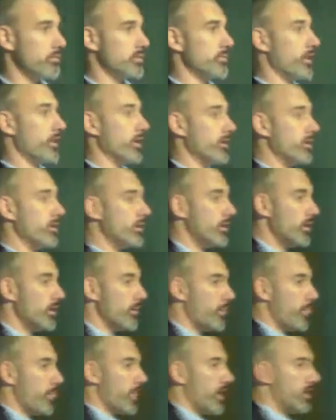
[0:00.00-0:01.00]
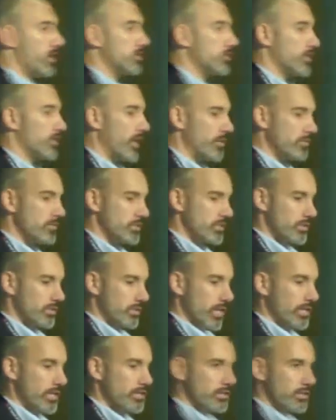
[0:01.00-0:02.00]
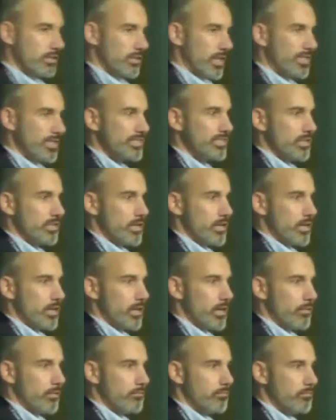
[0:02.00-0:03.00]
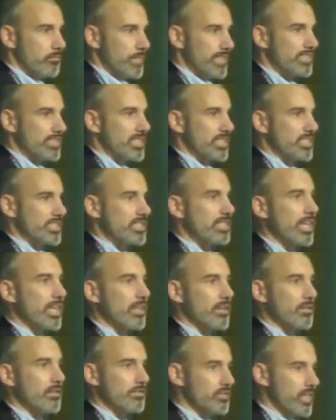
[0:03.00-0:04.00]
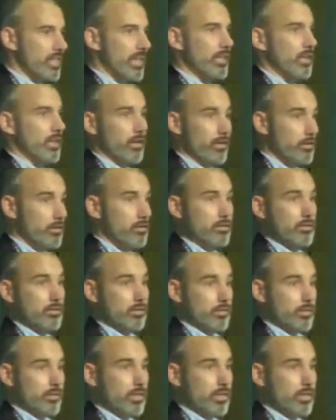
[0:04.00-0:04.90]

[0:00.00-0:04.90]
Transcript: to the responder. And so that was that's that's the um, that's the extent of data